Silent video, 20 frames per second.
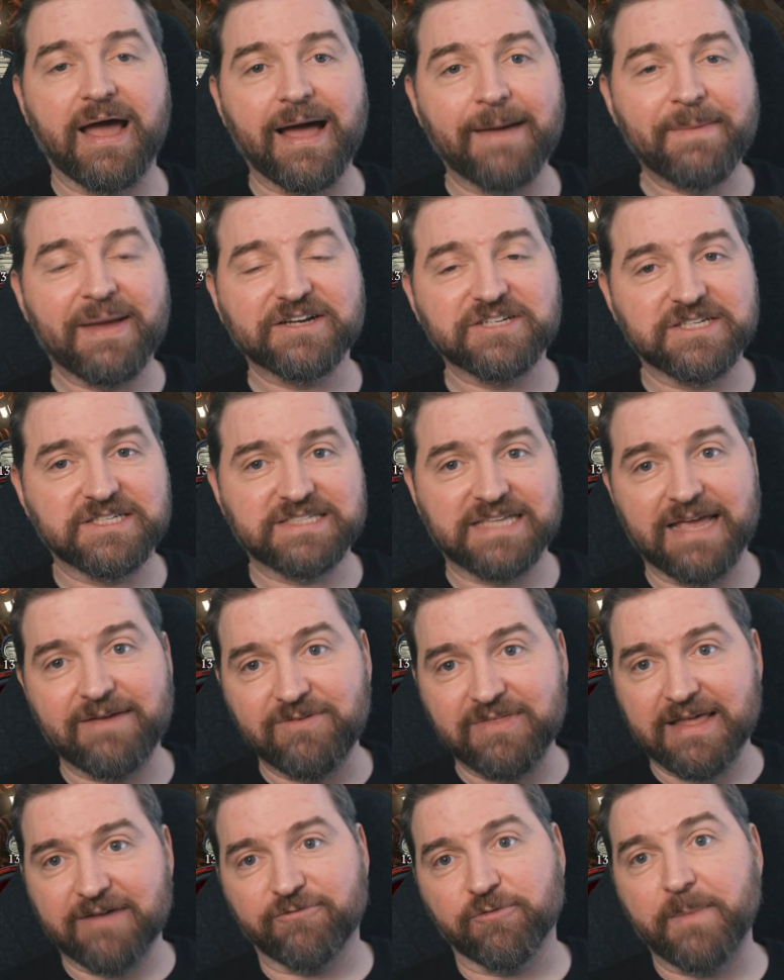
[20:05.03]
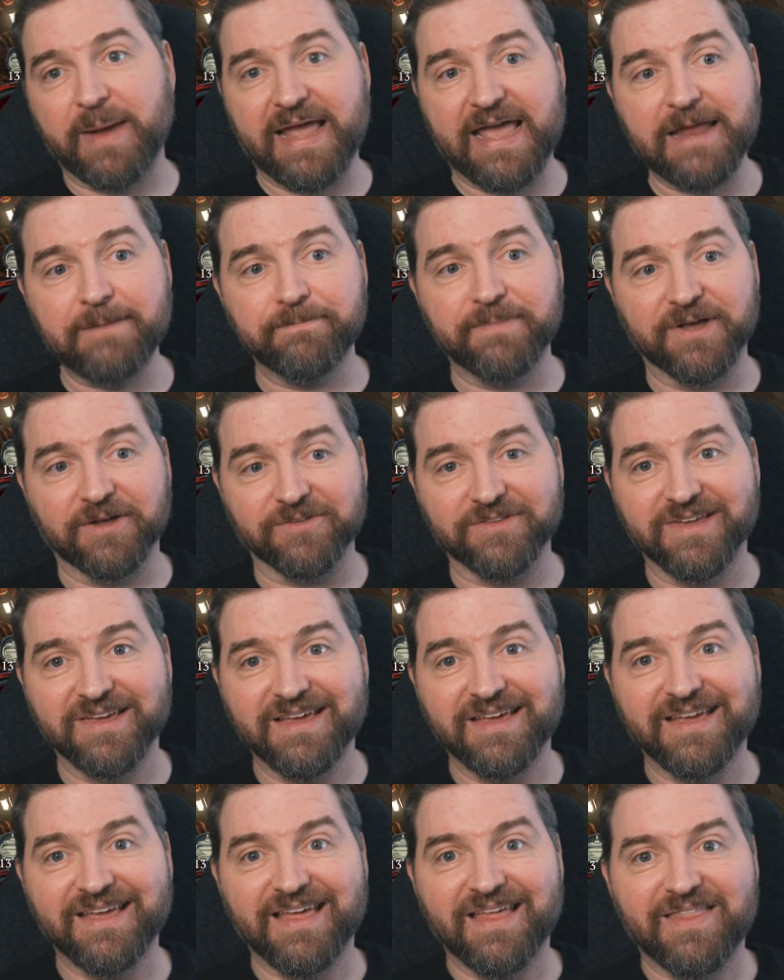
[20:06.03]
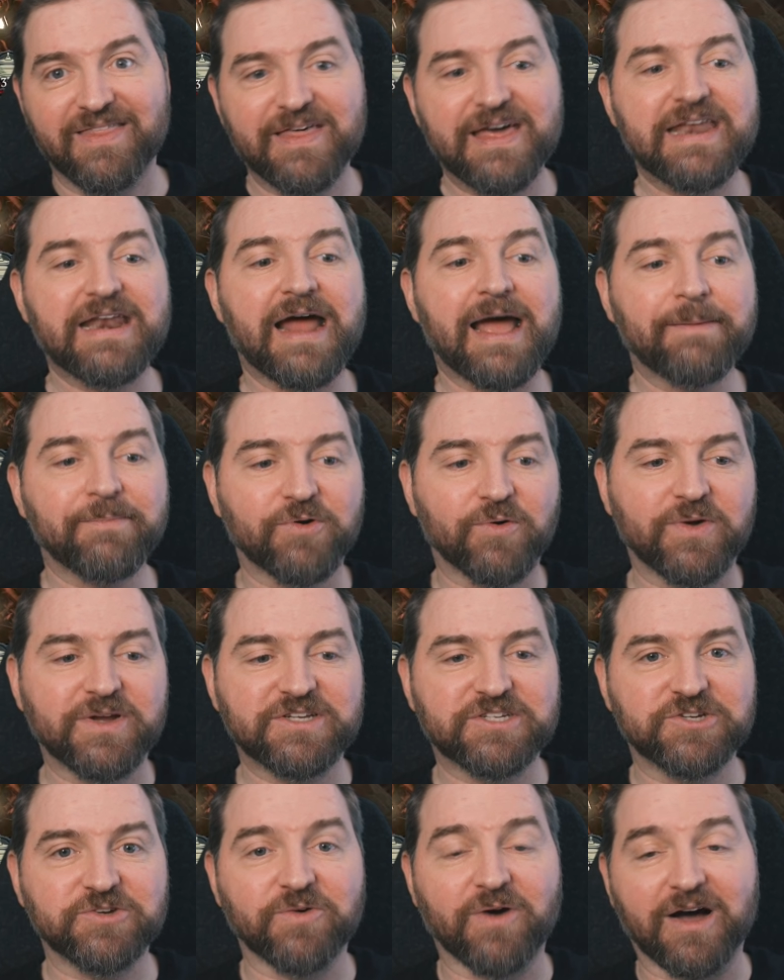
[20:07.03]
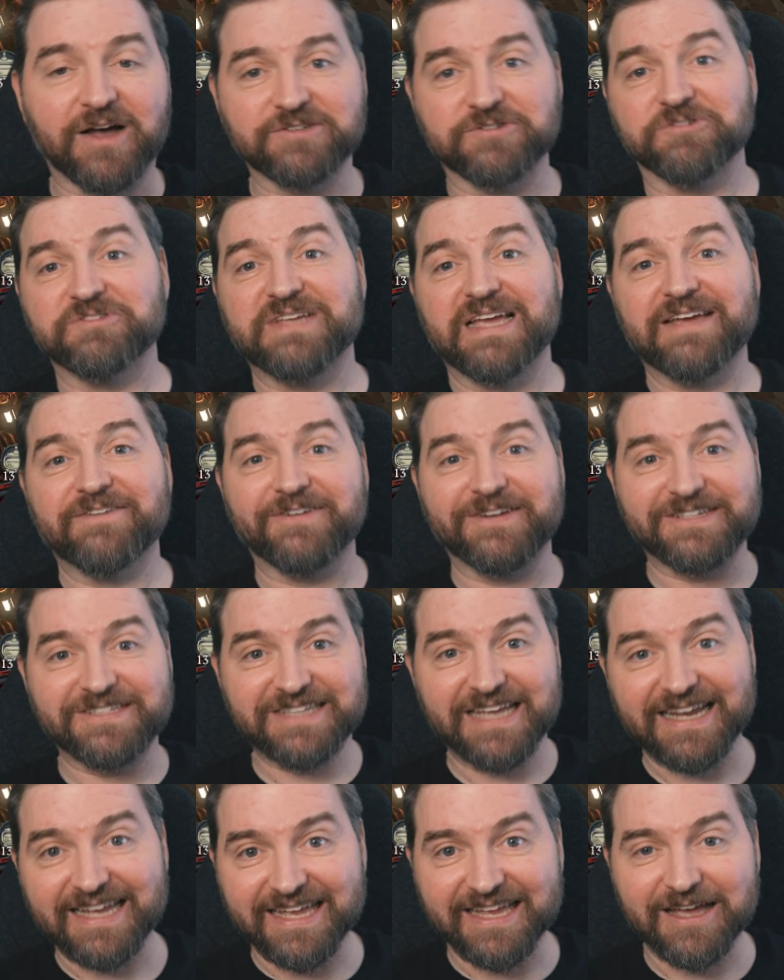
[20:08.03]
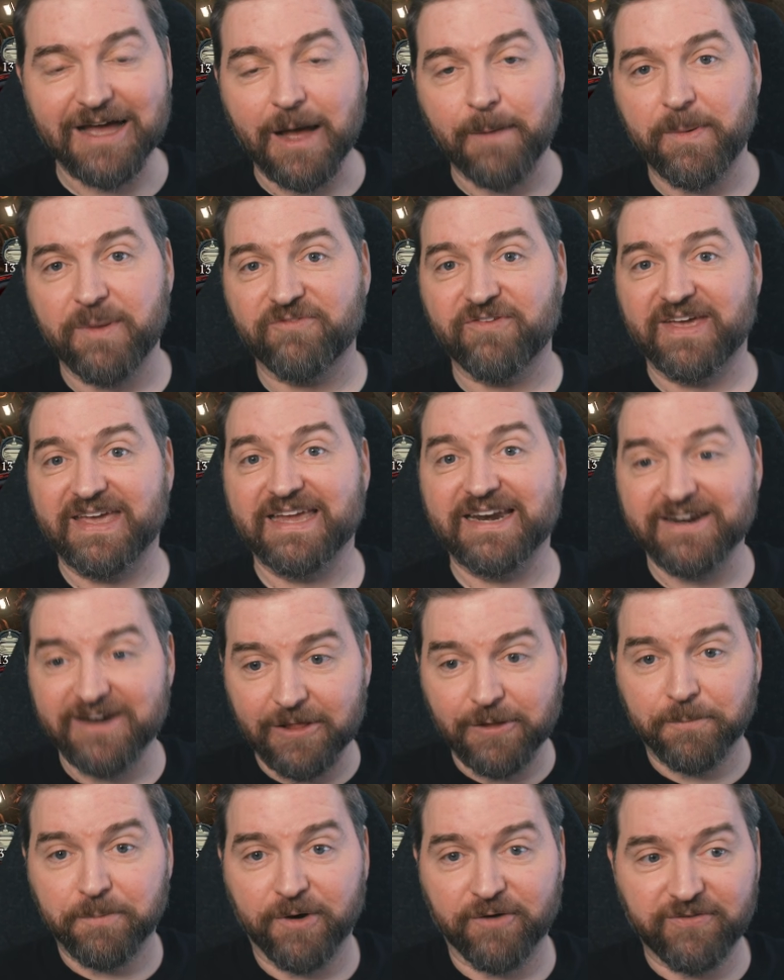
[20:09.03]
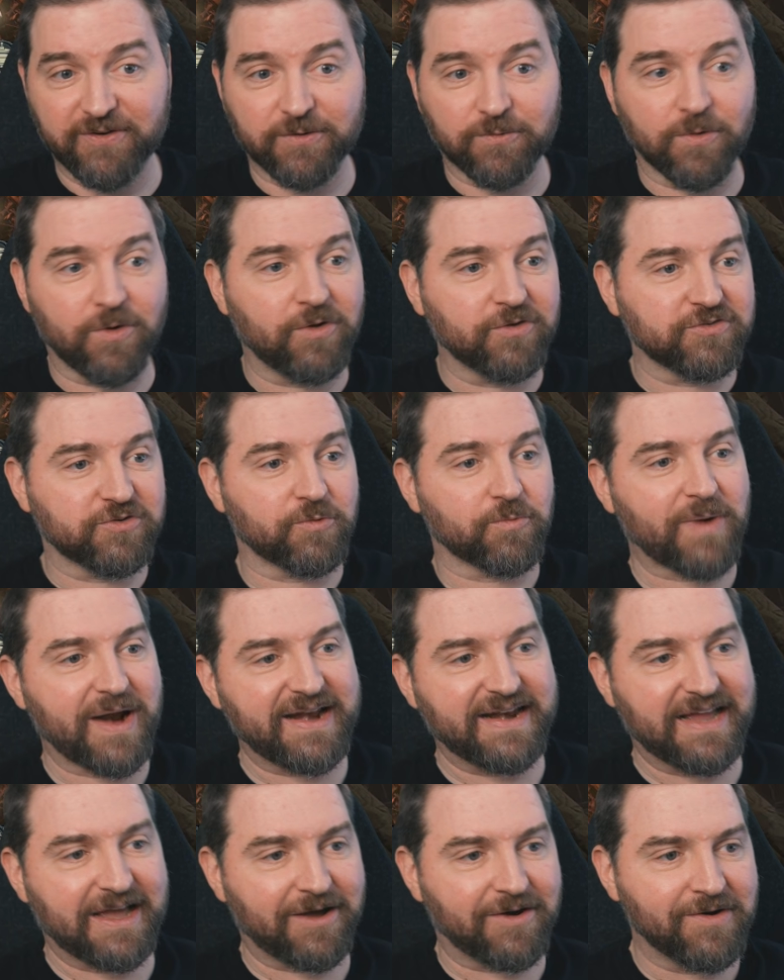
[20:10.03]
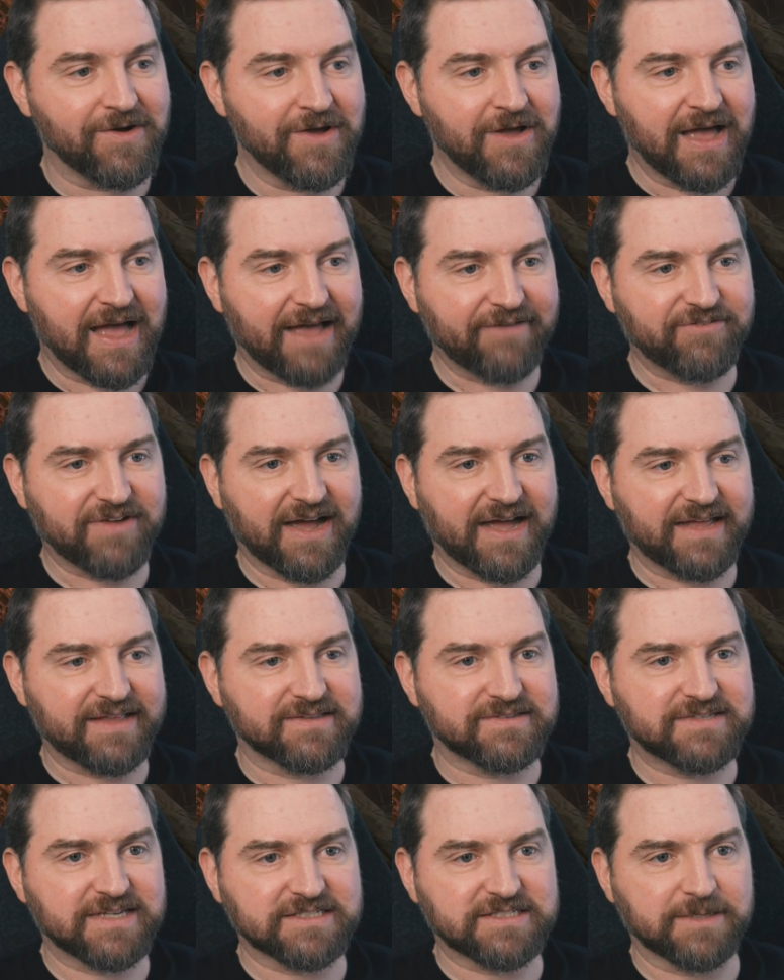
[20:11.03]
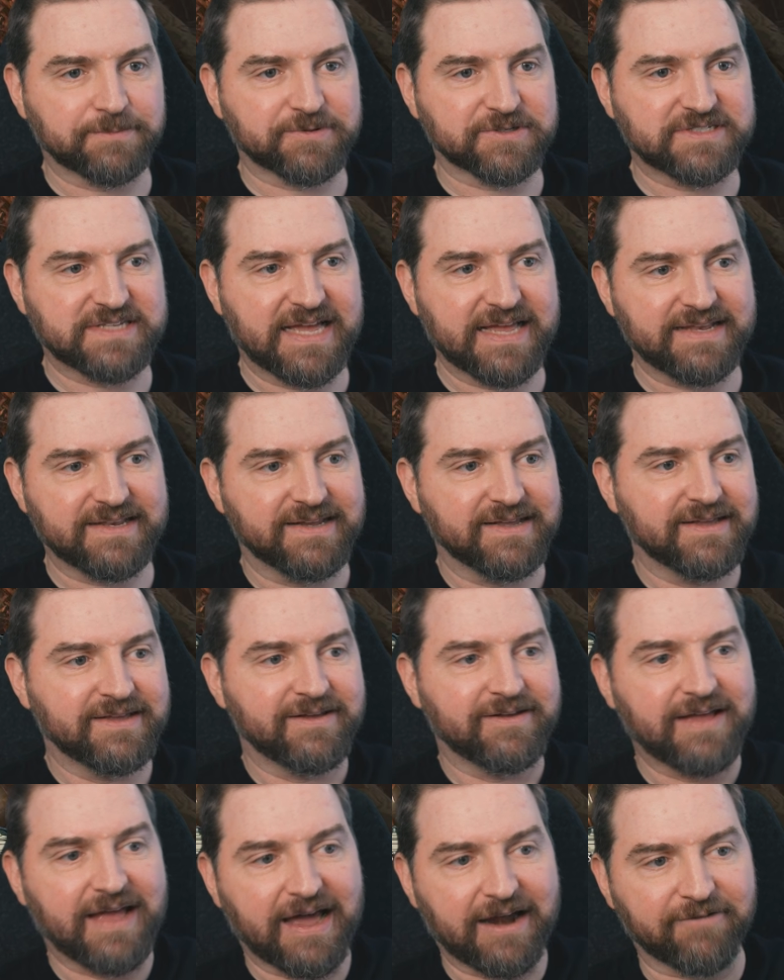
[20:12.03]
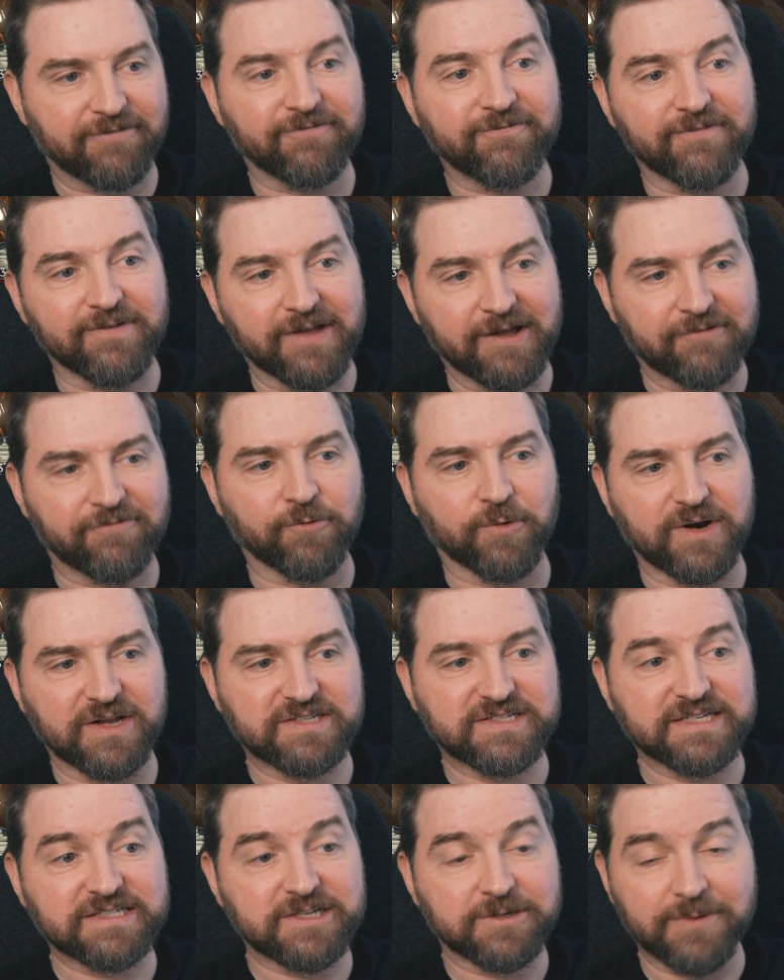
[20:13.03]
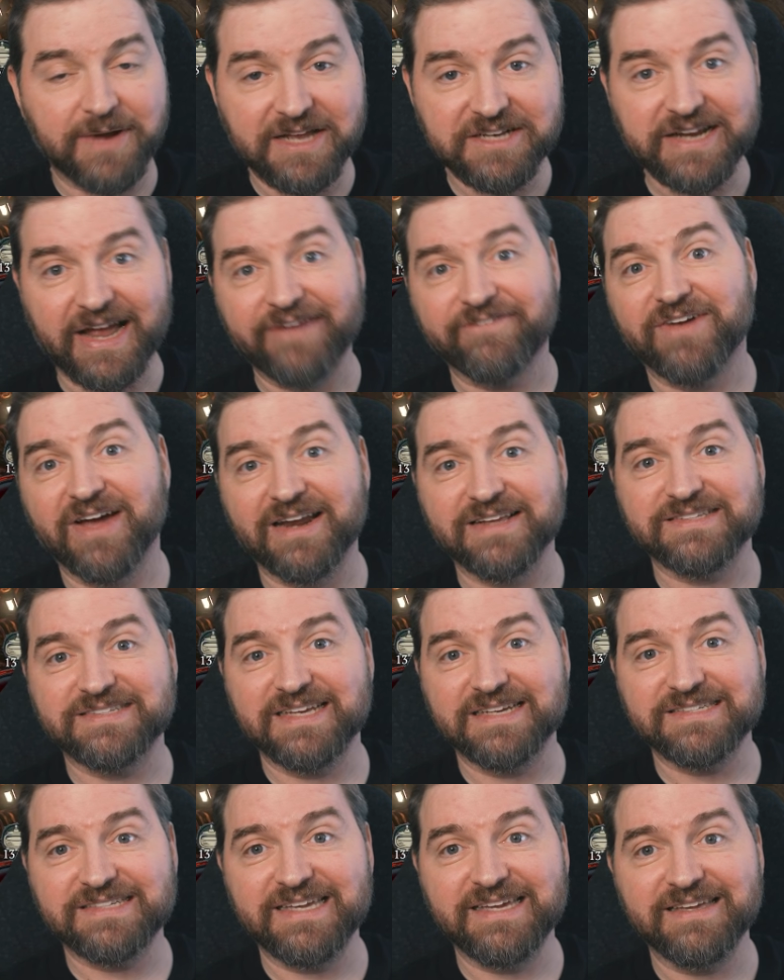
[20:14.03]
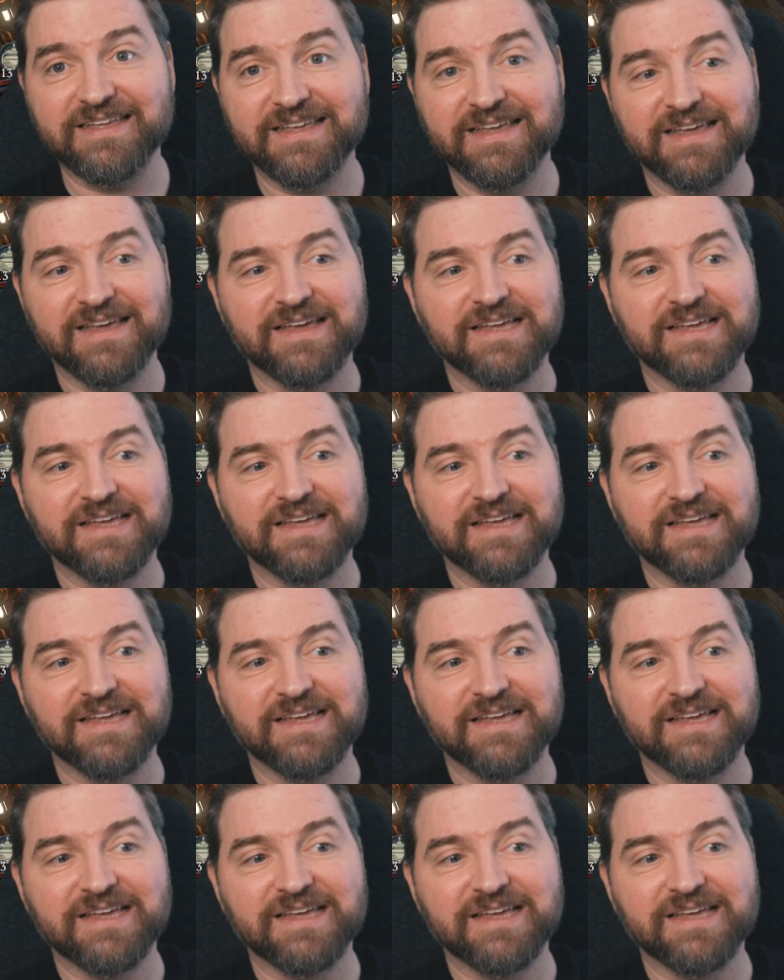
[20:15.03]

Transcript: I'm actually saving that for my end build. Then I'm going to also save a second copy if I get another perfect roll. So right now I've got 60% out of 40 to 60 range. I've got a 60.